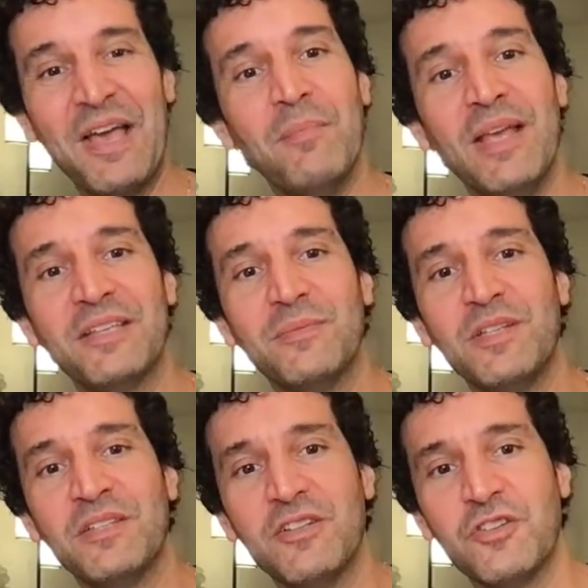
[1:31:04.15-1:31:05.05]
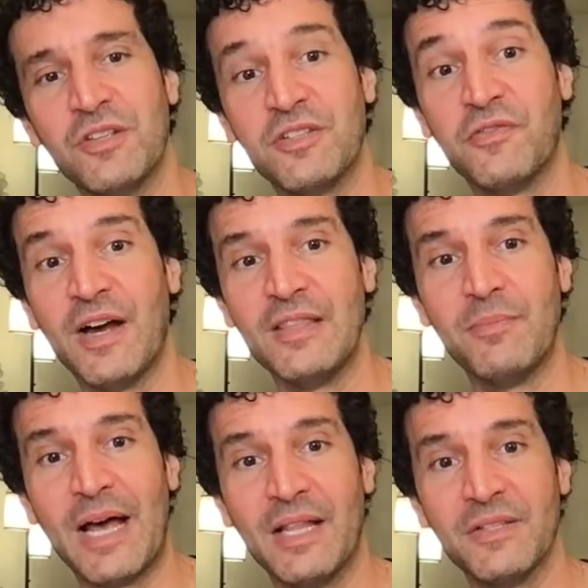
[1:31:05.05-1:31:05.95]
Make some decisions. Find the
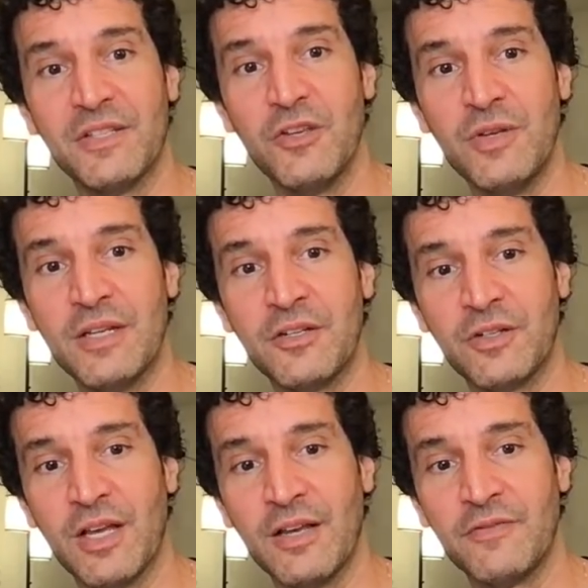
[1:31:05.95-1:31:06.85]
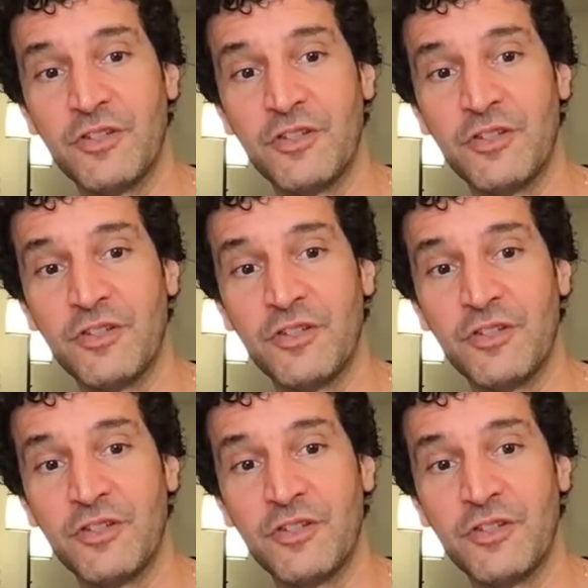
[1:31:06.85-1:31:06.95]
balance that you need in your life.